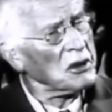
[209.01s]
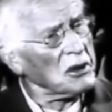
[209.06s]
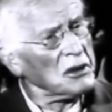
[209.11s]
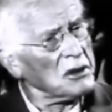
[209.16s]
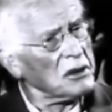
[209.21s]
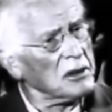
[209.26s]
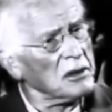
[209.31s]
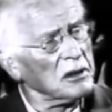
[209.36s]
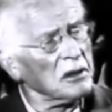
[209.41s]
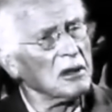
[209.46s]

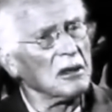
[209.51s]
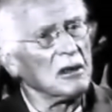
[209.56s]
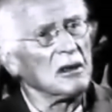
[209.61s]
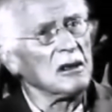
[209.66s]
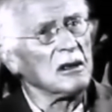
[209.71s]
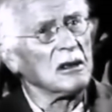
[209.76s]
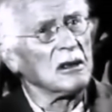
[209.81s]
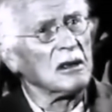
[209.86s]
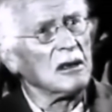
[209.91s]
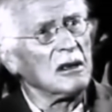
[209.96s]
such a
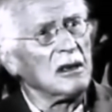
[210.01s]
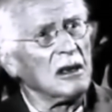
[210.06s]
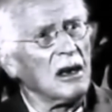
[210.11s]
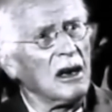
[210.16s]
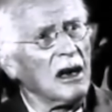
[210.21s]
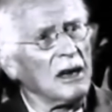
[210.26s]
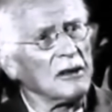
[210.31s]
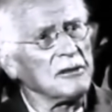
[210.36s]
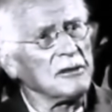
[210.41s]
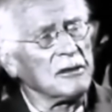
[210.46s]
situation
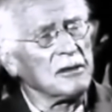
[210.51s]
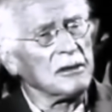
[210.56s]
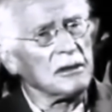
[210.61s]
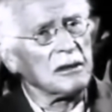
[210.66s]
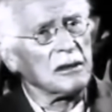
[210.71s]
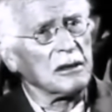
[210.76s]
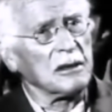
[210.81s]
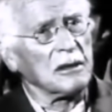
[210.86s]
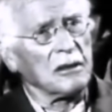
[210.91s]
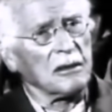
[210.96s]
is
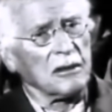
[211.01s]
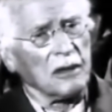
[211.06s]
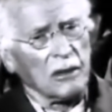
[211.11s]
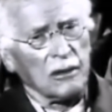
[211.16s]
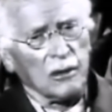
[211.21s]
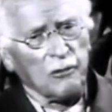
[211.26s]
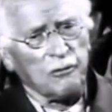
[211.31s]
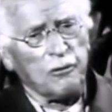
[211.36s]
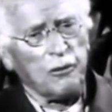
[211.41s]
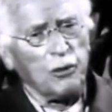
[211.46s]
therefore not
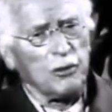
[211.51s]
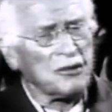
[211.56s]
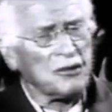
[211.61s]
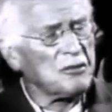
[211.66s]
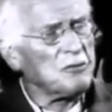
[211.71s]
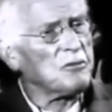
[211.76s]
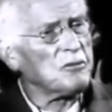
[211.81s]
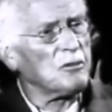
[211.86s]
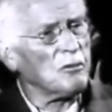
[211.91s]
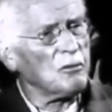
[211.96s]
engage the
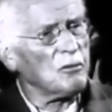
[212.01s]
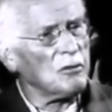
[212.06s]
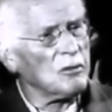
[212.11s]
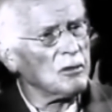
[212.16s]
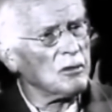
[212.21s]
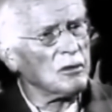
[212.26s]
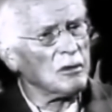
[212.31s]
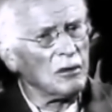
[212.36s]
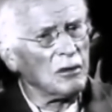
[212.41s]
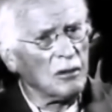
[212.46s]
woman's
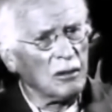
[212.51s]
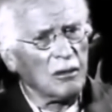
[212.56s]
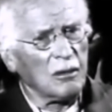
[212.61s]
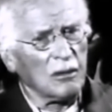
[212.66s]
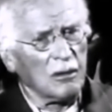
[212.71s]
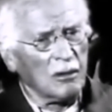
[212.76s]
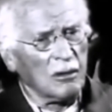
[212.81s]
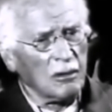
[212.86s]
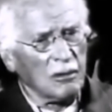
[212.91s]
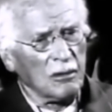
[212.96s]
aggression head-on,